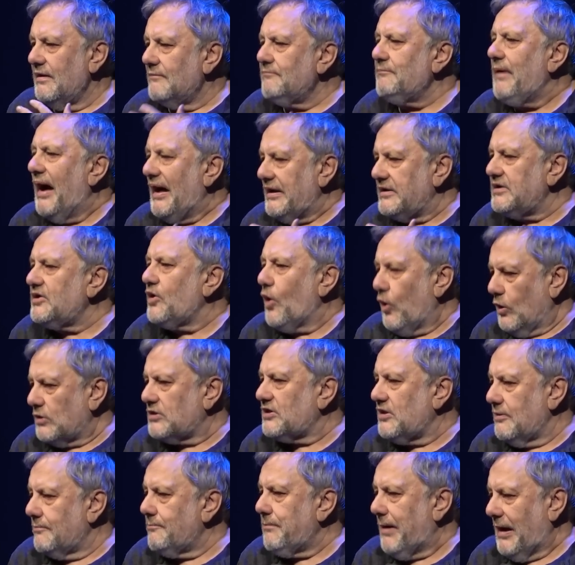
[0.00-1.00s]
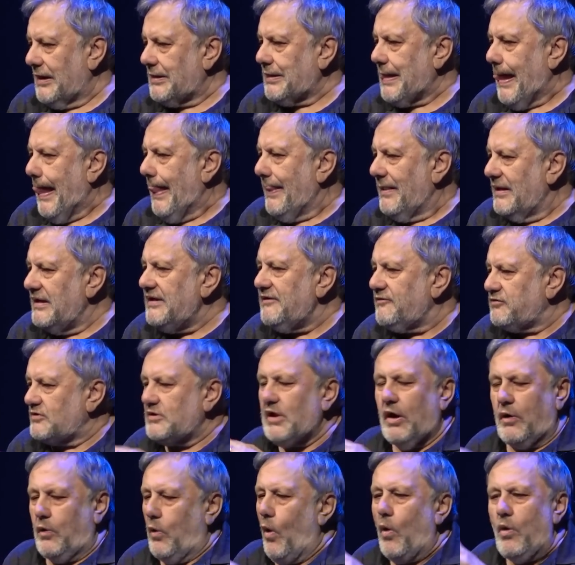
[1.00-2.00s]
My God, but if
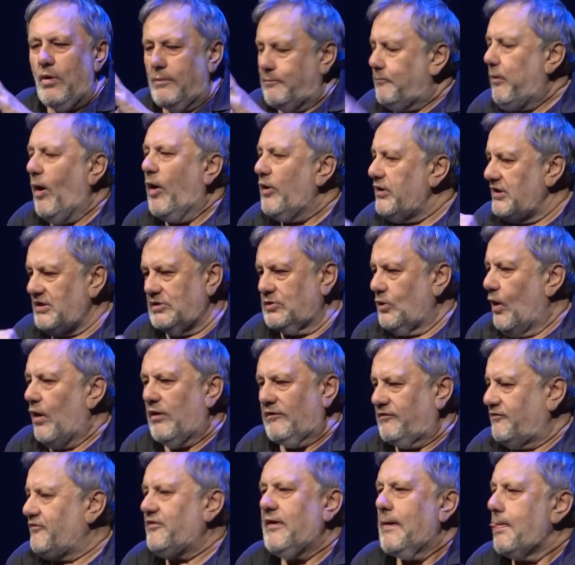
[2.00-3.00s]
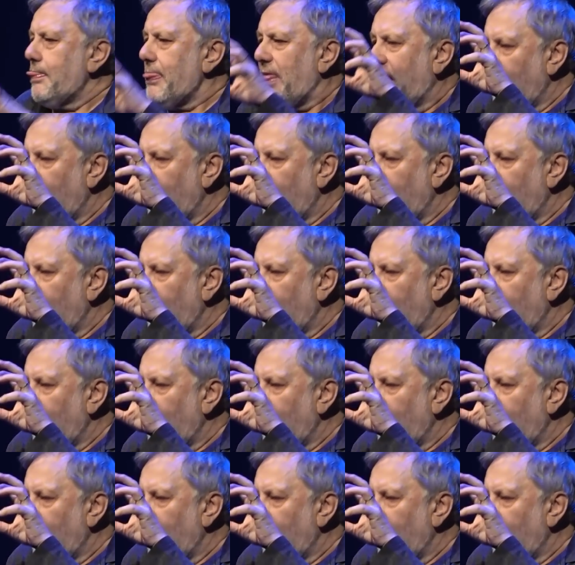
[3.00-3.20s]
the whole point of